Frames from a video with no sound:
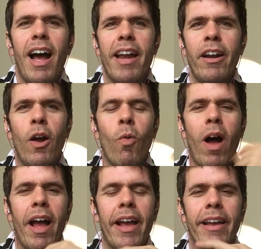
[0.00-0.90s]
I don't know
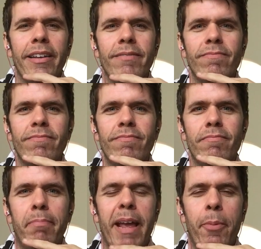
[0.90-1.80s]
why
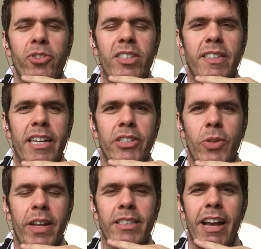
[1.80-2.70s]
Bieber just didn't do
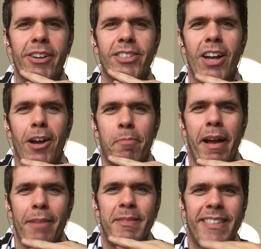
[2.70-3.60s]
the entire song
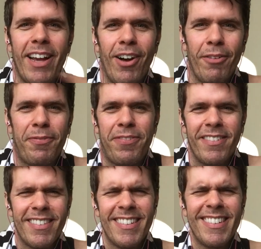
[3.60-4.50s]
by
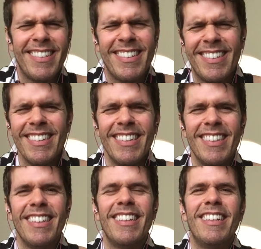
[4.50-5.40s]
himself.
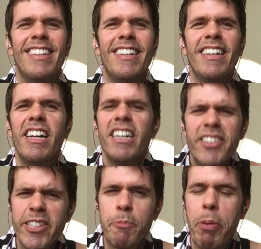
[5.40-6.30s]

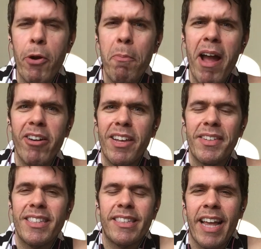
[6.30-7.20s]
Does Pooh Bear
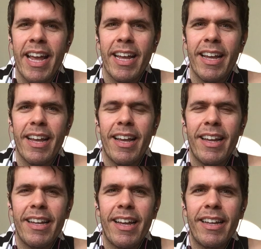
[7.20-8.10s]
even sing?
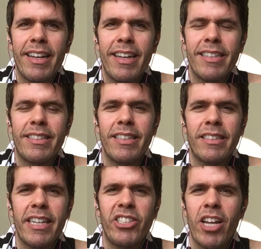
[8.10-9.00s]
Isn't
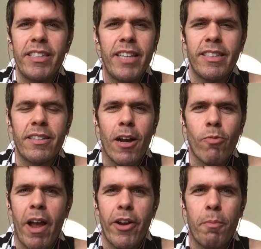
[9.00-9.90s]
he just a
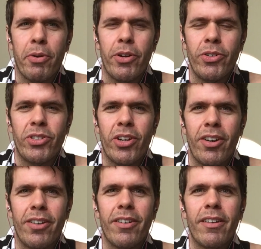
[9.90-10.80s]
songwriter
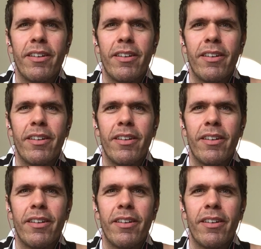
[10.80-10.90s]
producer?